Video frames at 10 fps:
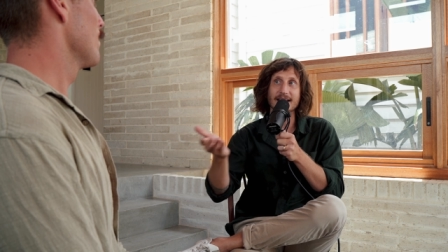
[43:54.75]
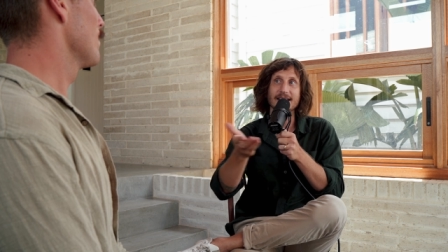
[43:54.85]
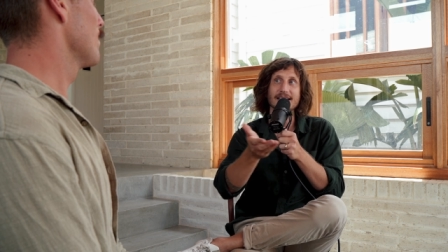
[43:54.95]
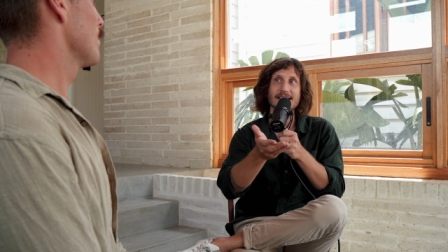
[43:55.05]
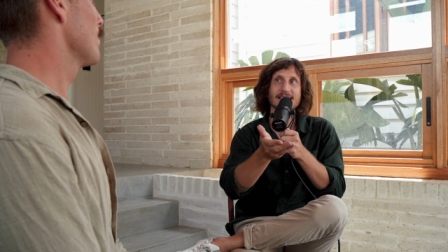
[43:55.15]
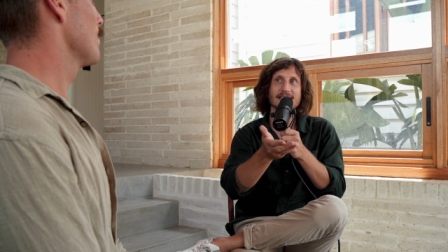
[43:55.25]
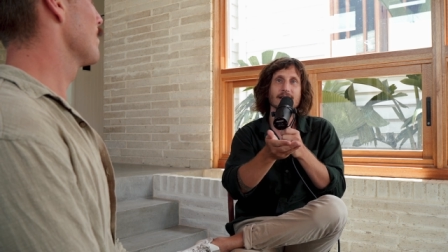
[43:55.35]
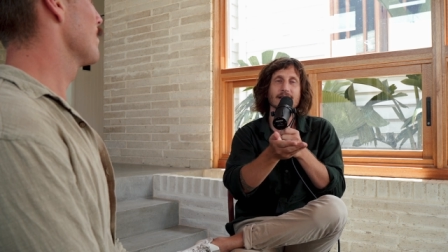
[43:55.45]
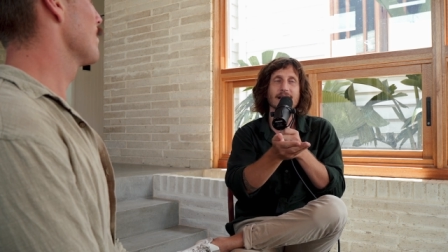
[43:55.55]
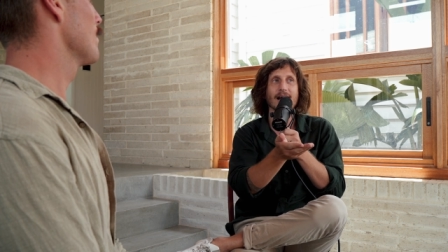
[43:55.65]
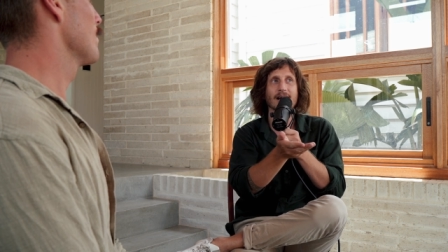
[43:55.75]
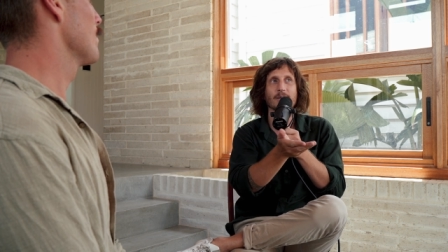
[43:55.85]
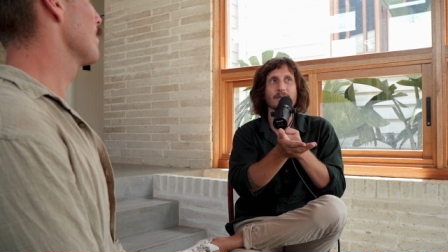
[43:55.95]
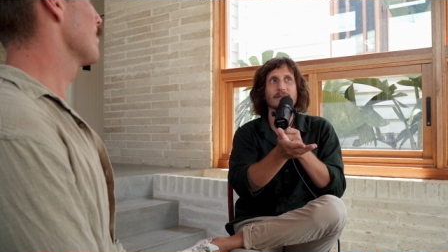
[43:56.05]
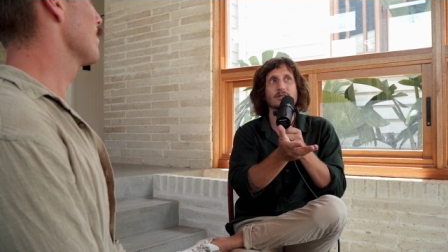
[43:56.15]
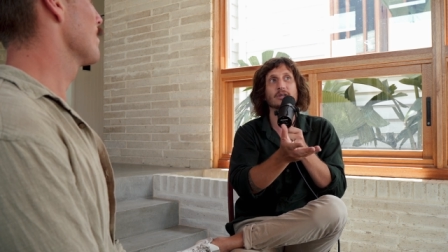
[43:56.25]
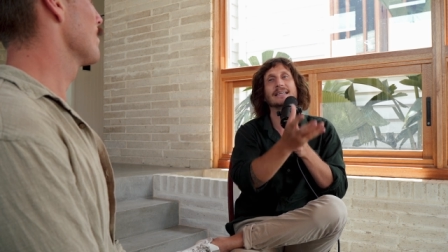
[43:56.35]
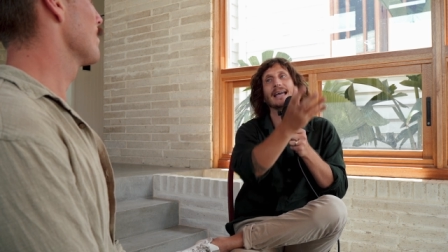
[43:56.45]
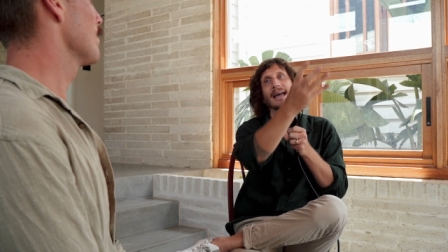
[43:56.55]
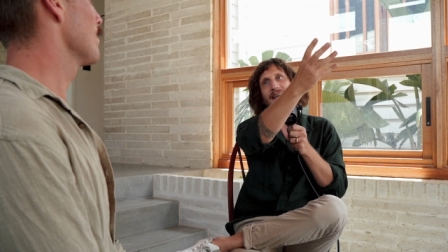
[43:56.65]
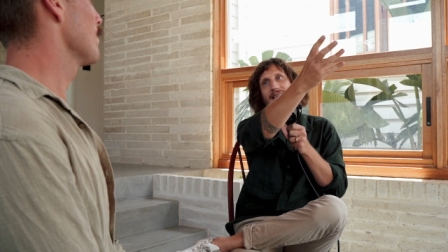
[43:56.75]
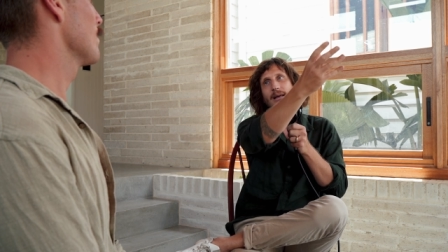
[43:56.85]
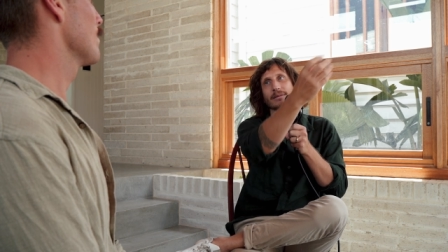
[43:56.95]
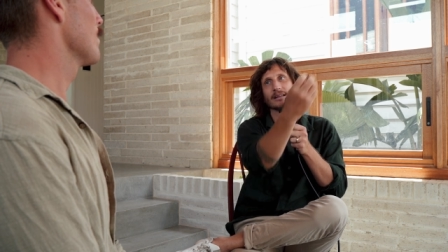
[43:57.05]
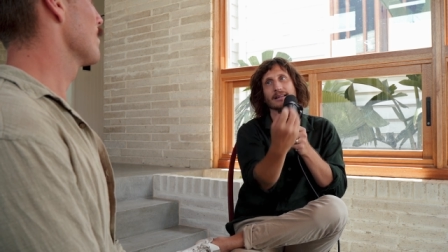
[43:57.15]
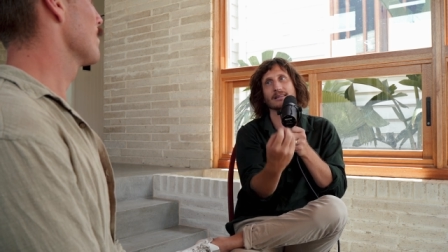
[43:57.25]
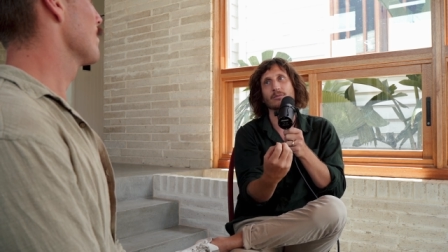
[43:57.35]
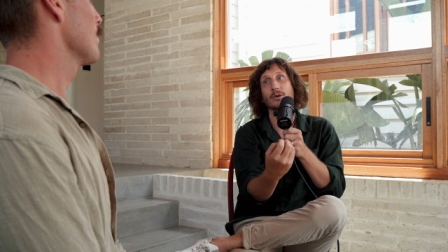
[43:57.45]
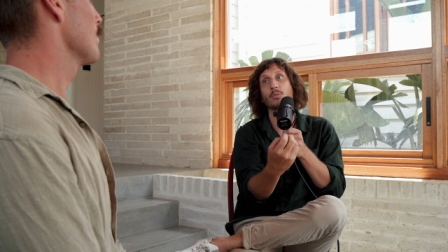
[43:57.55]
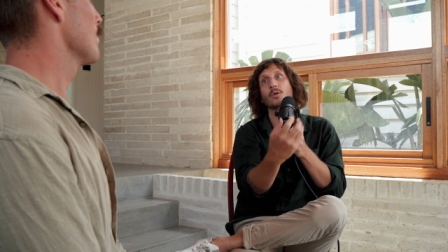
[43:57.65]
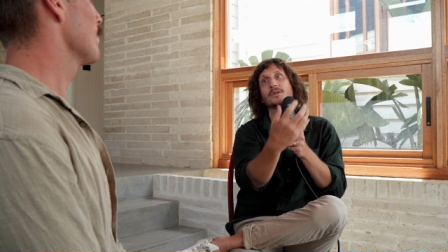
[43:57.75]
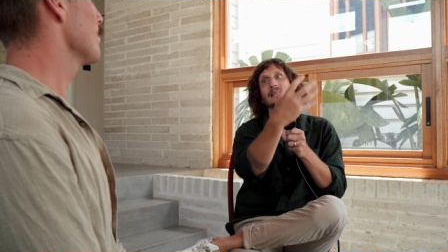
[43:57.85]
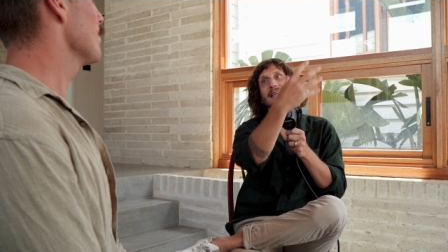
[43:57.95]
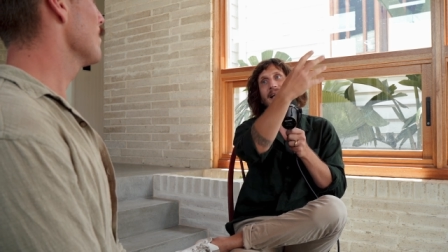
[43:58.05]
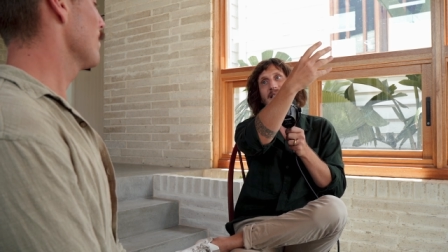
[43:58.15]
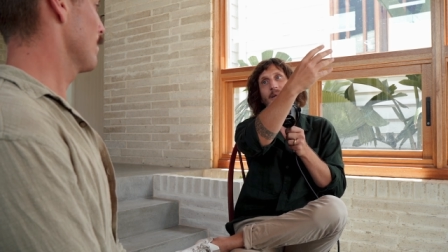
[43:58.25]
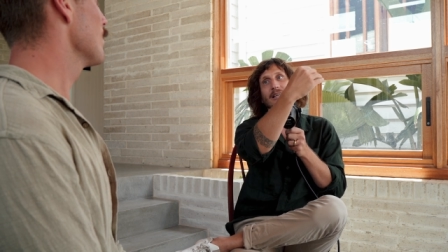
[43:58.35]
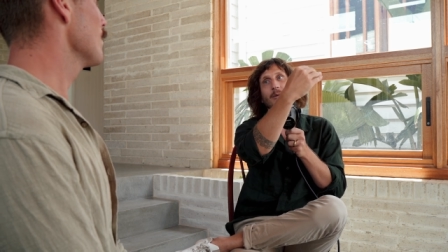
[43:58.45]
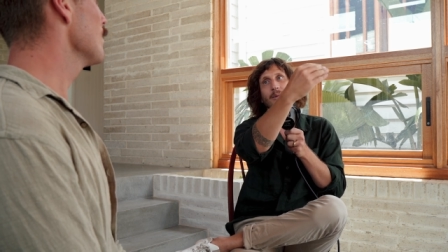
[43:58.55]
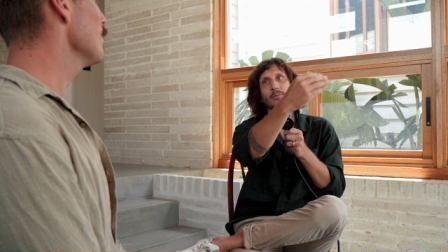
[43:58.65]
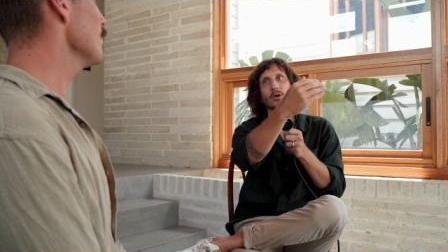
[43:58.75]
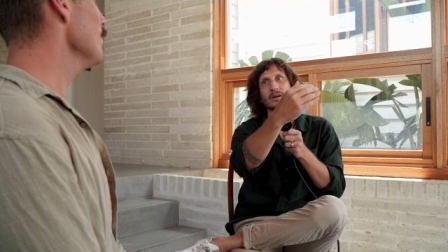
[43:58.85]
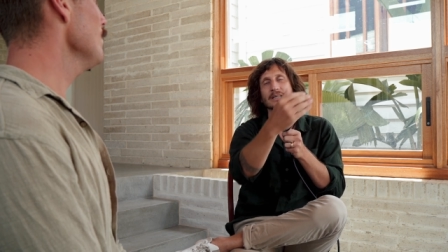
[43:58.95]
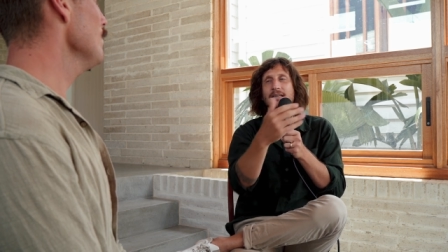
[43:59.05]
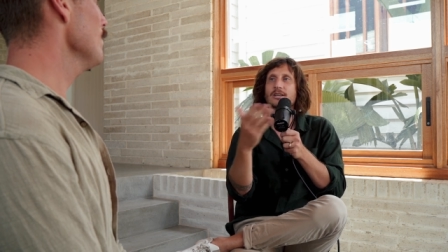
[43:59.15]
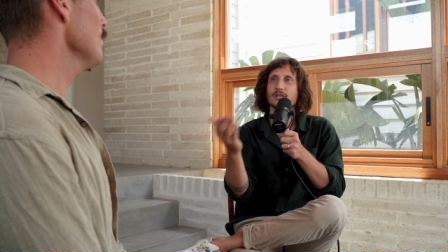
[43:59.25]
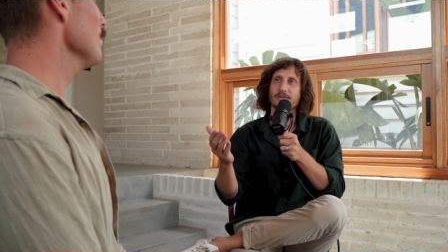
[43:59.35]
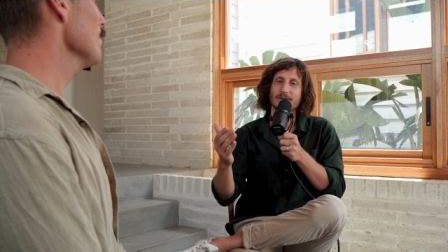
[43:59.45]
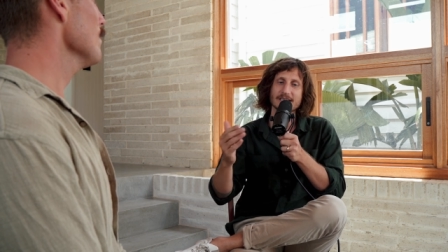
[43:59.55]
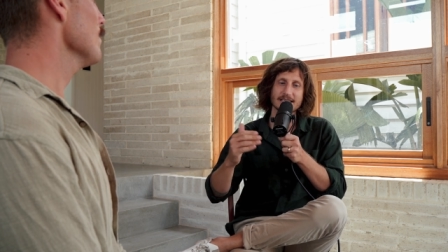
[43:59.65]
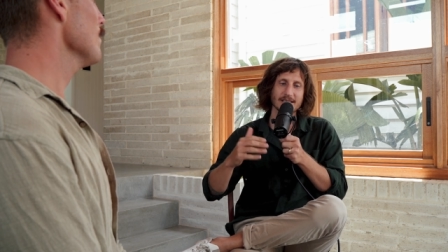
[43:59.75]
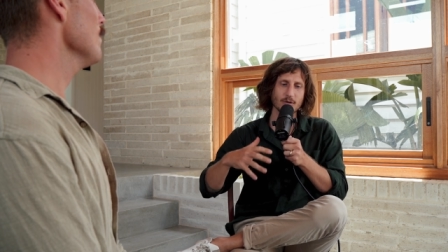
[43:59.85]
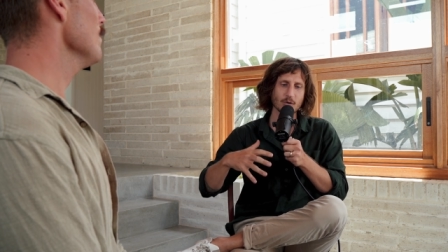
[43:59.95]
it is um, to gain something, like the reward to gain something a little bit more. So, for instance, if